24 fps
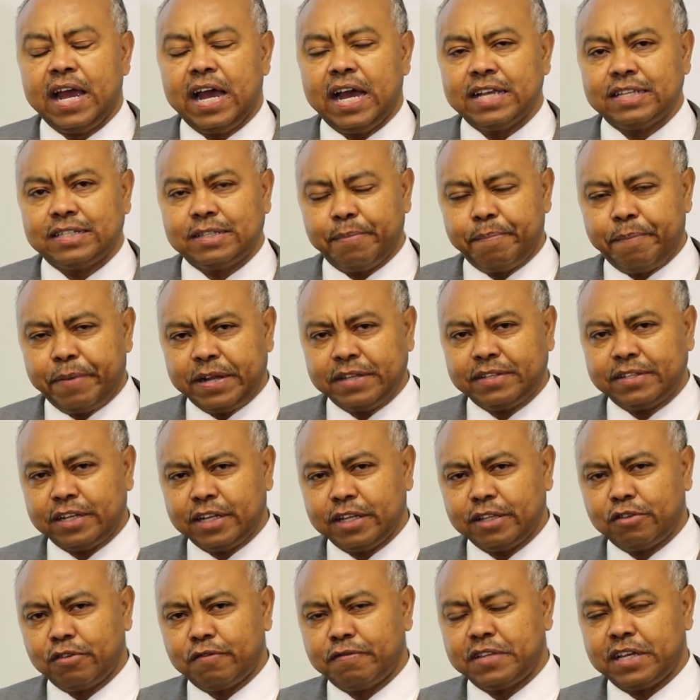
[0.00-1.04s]
as the
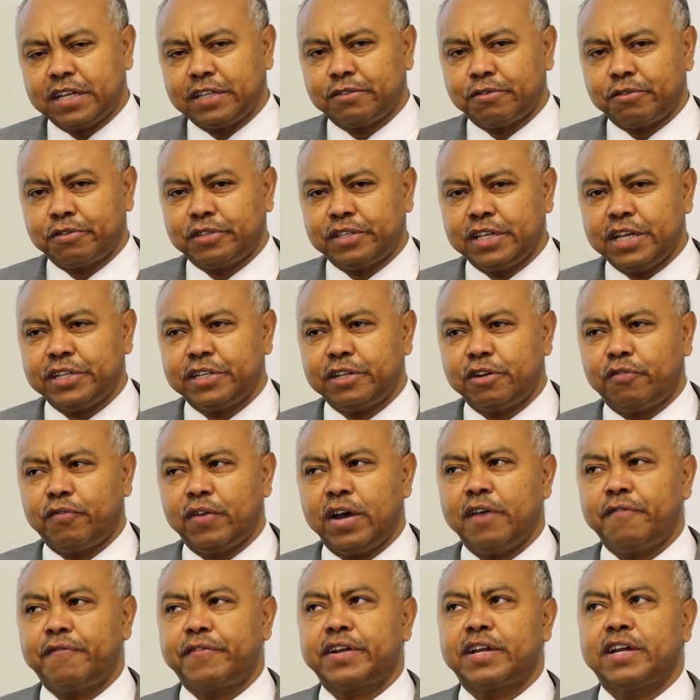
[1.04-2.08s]
president of the Association of
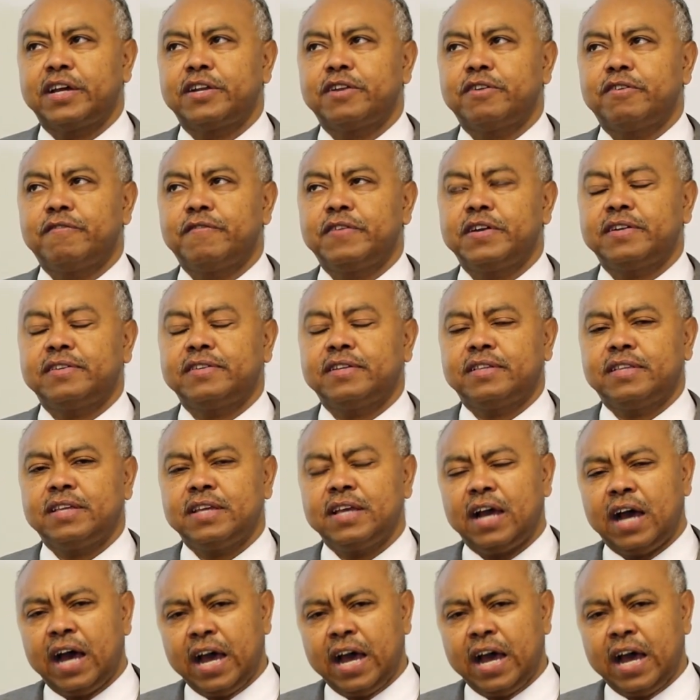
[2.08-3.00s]
African Universities,